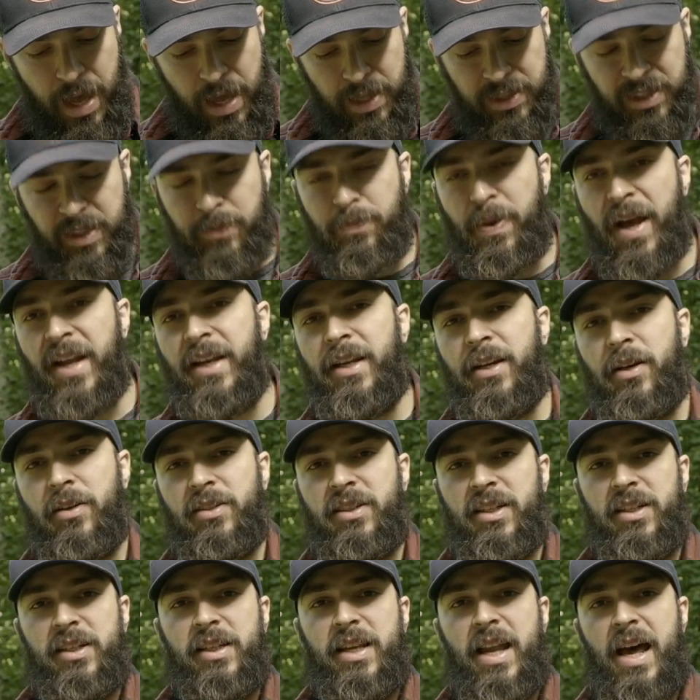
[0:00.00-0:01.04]
Depending on
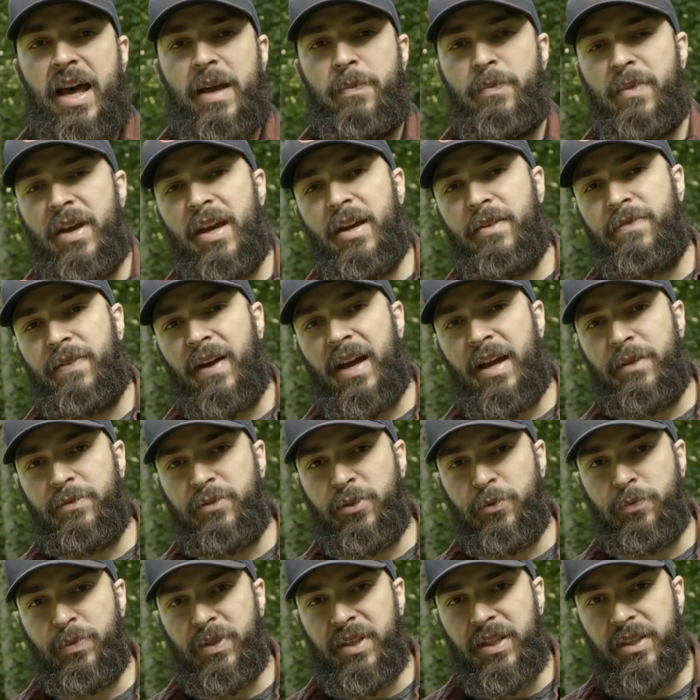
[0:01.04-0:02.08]
the climb, if I have
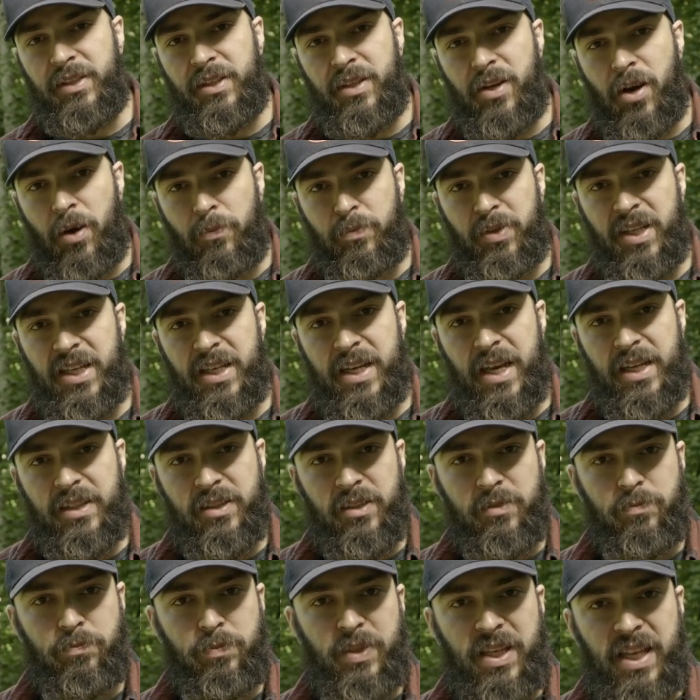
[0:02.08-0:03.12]
to build
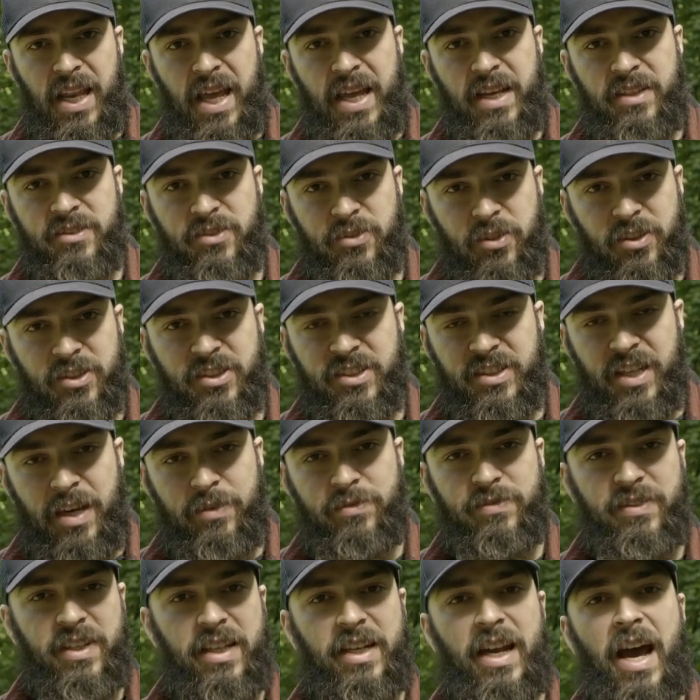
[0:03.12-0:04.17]
complicated belays or
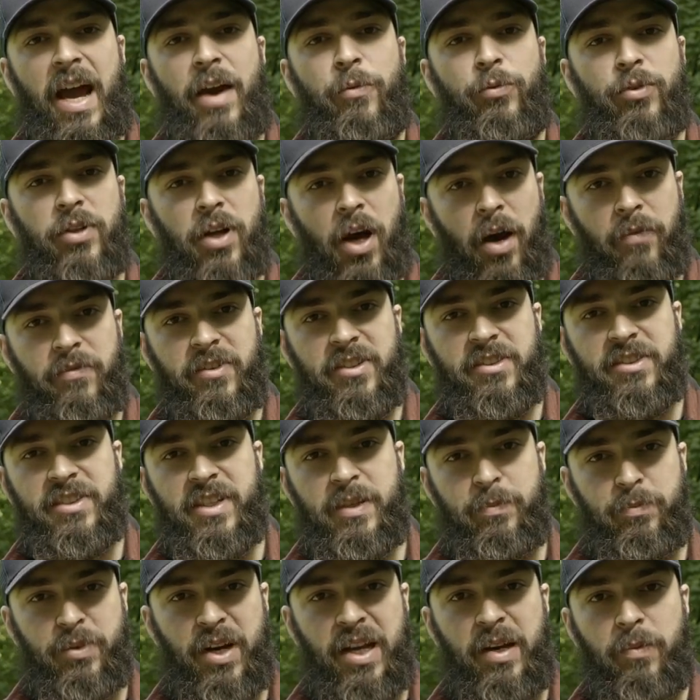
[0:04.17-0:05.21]
stuff, then I would
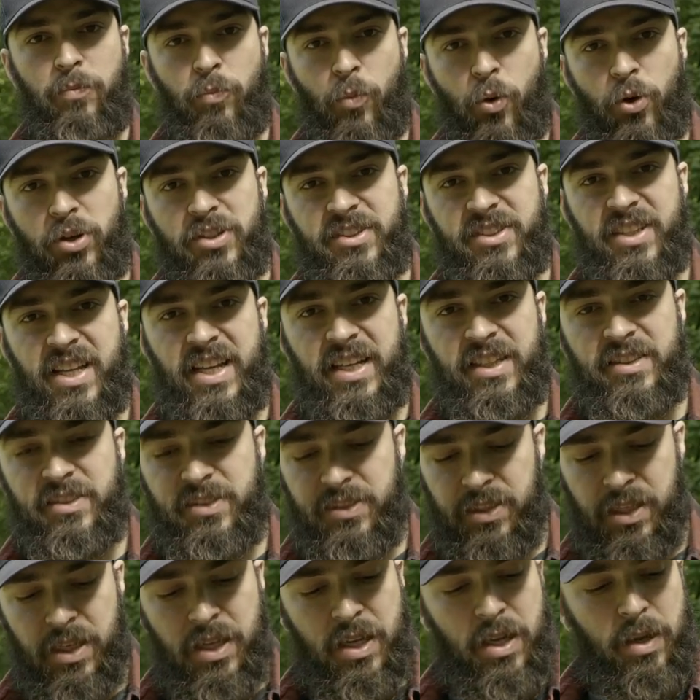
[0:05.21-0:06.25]
obviously bring more
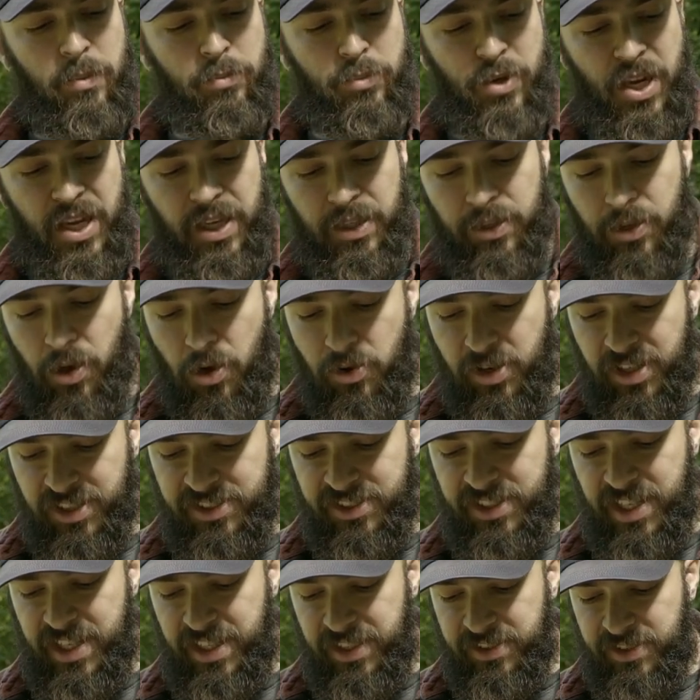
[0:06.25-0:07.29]
slings, bring longer
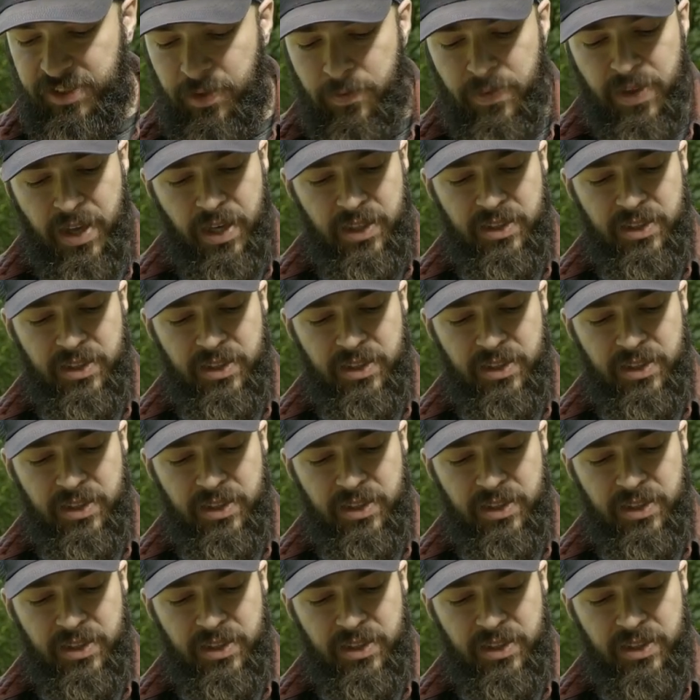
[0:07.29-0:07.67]
slings.